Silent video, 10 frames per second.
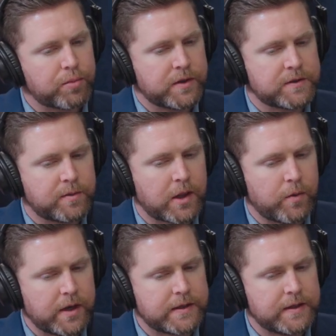principle I
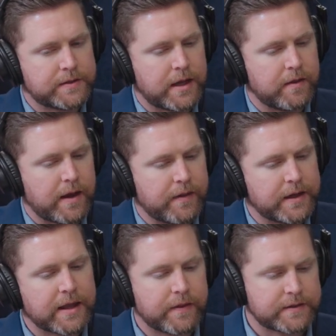want to tease out of that.
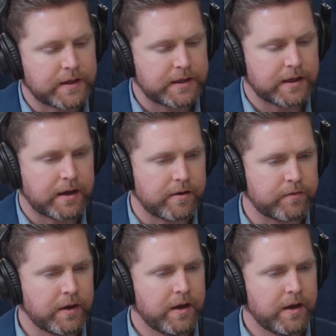That again, this idea of